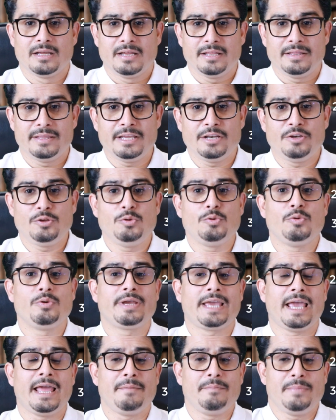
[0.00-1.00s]
then you
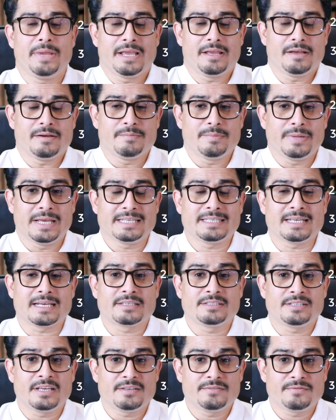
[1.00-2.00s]
can become a
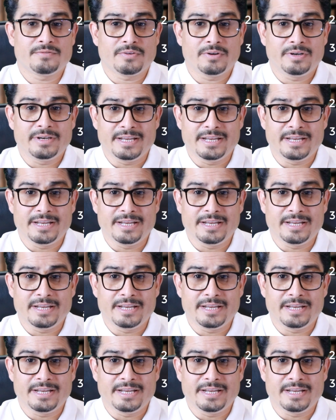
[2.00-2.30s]
successful